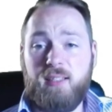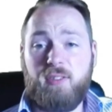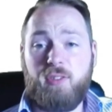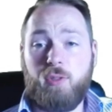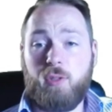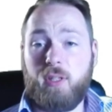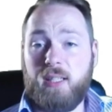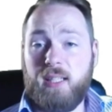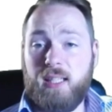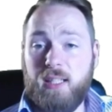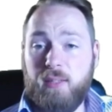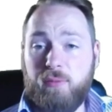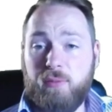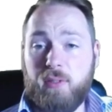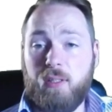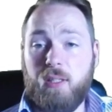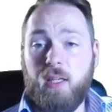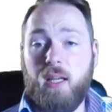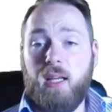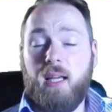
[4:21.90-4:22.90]
you can
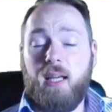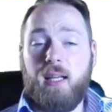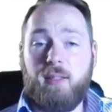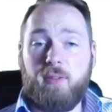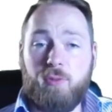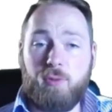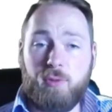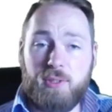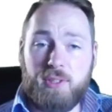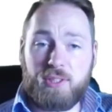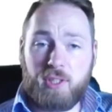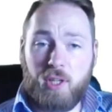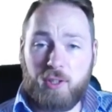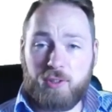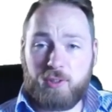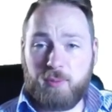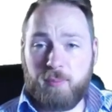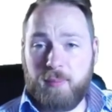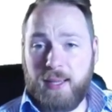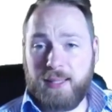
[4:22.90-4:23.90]
even do this
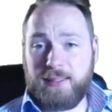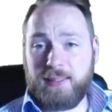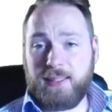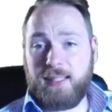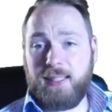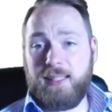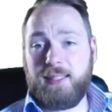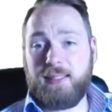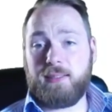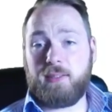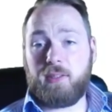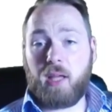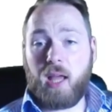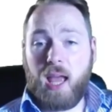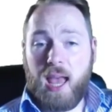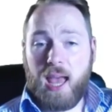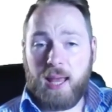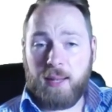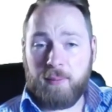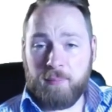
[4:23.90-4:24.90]
automatically
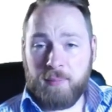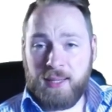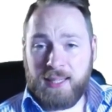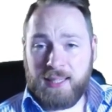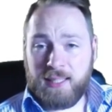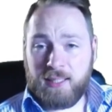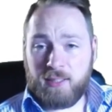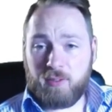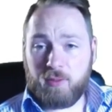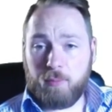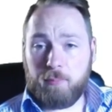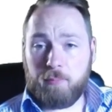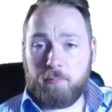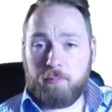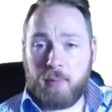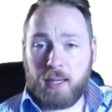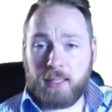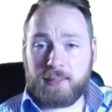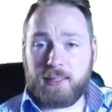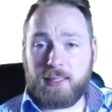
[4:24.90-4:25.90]
and make it
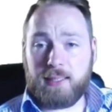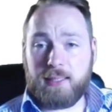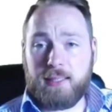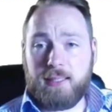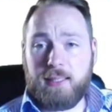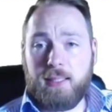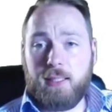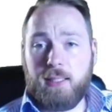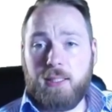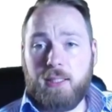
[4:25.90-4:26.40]
monthly.